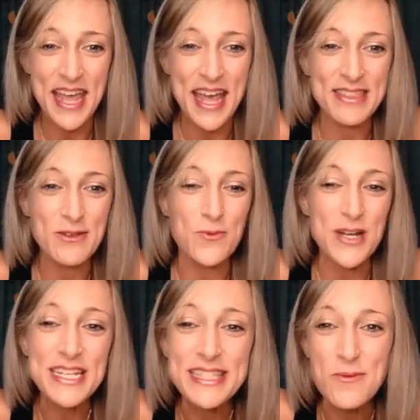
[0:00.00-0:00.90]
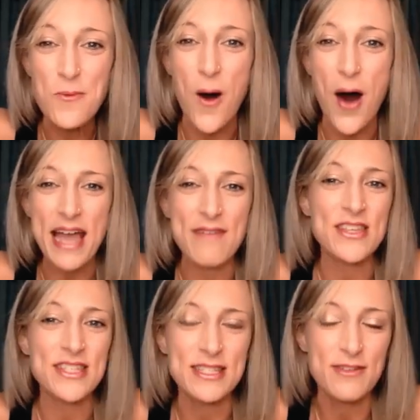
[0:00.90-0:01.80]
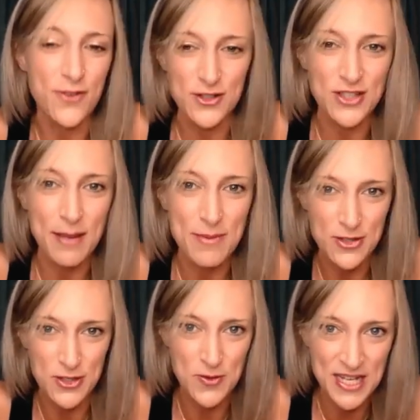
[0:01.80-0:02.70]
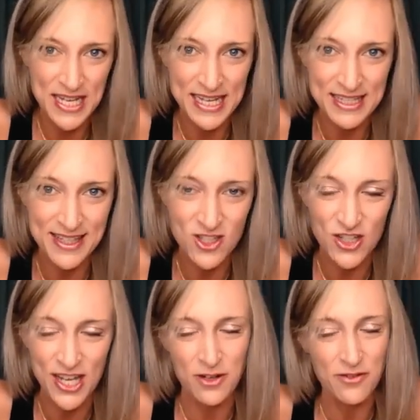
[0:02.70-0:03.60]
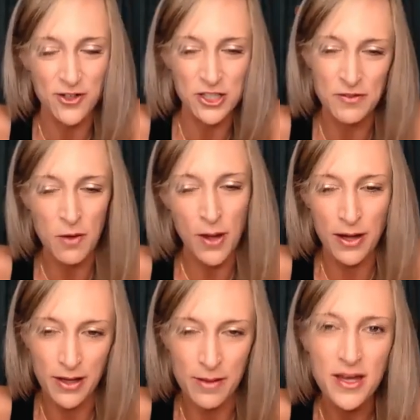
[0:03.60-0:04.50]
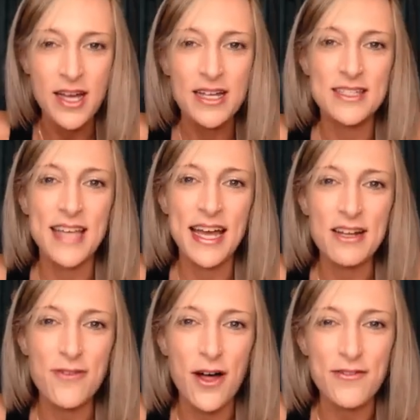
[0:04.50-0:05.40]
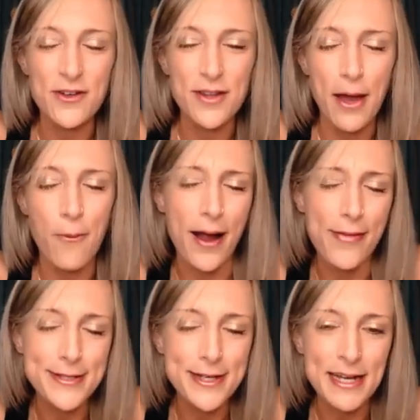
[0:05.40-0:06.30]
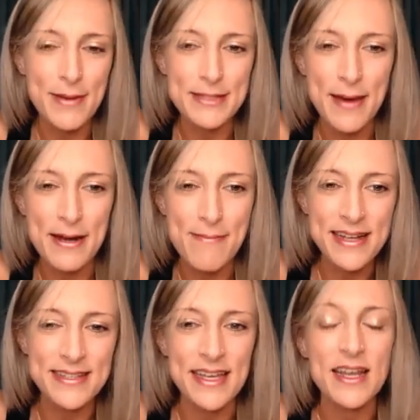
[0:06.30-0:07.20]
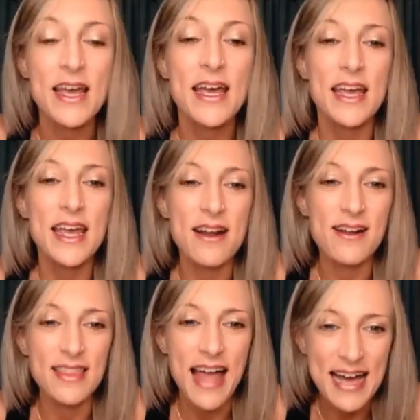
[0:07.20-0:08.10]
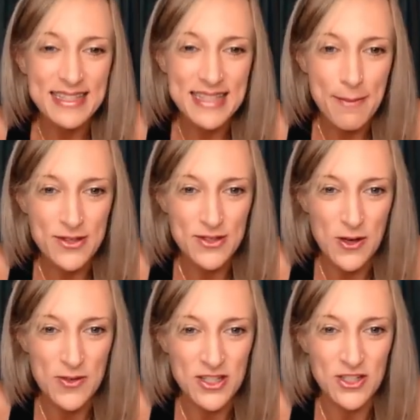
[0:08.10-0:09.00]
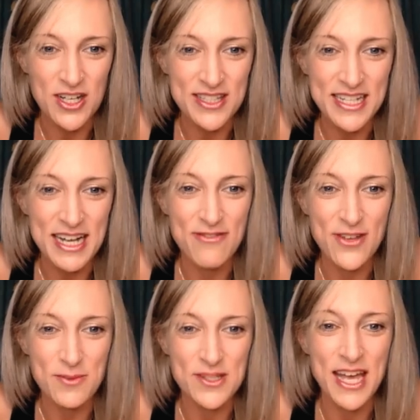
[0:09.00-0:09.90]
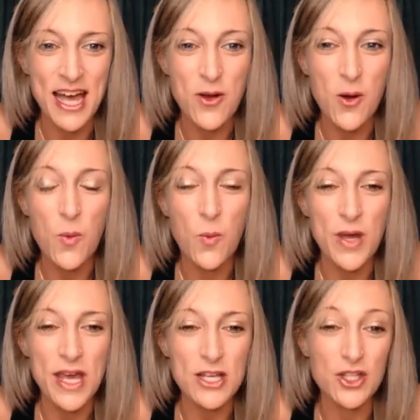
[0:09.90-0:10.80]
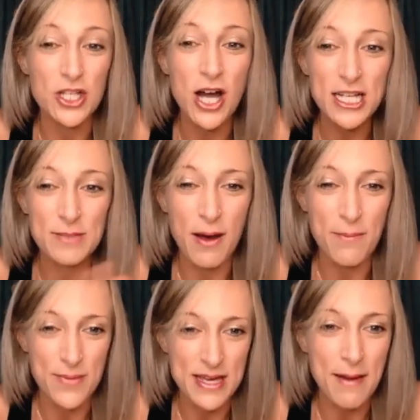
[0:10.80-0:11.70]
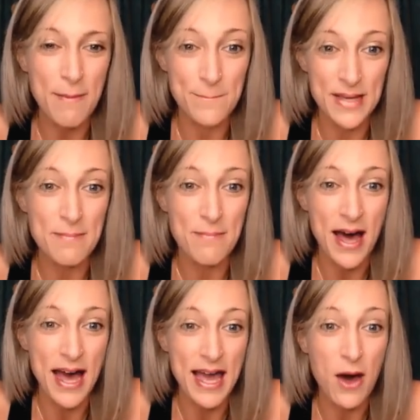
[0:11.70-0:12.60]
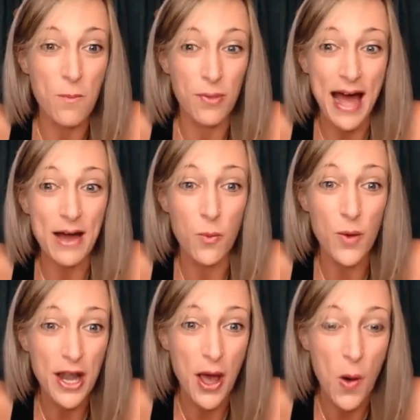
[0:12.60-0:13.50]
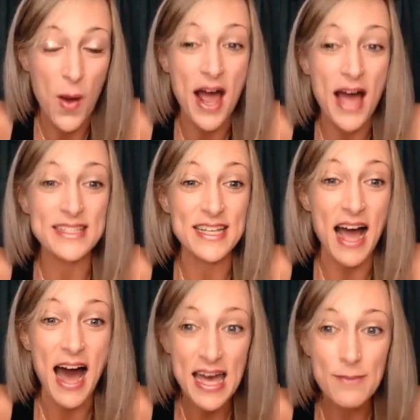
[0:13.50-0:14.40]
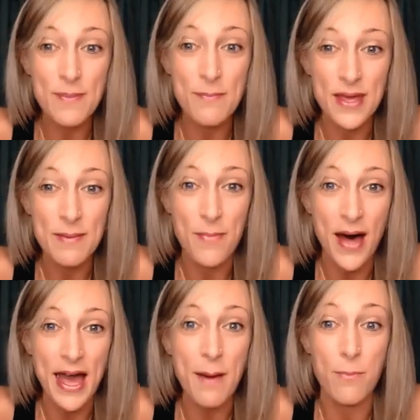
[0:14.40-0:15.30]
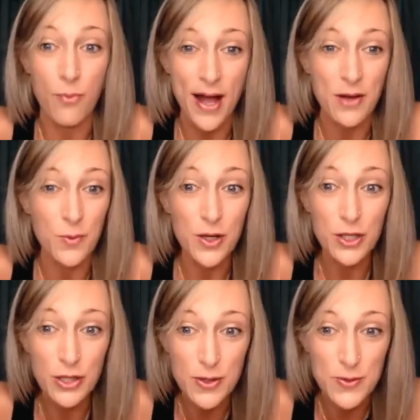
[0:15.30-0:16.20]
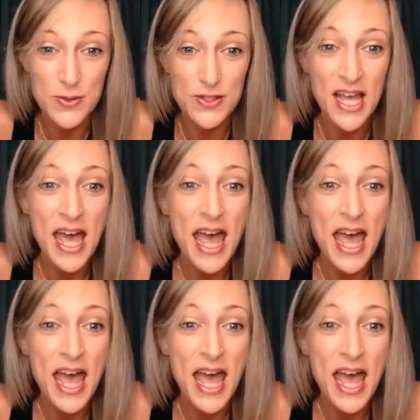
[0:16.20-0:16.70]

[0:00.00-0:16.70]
And the reason why, if this is the first time you're tuning in to this channel, first of all, welcome. Second of all, if you're like, why are they talking about spider medicine? In our last episode that Chanti and I filmed together, she talked about being bitten by a black widow, and I said I had been bitten by a brown recluse.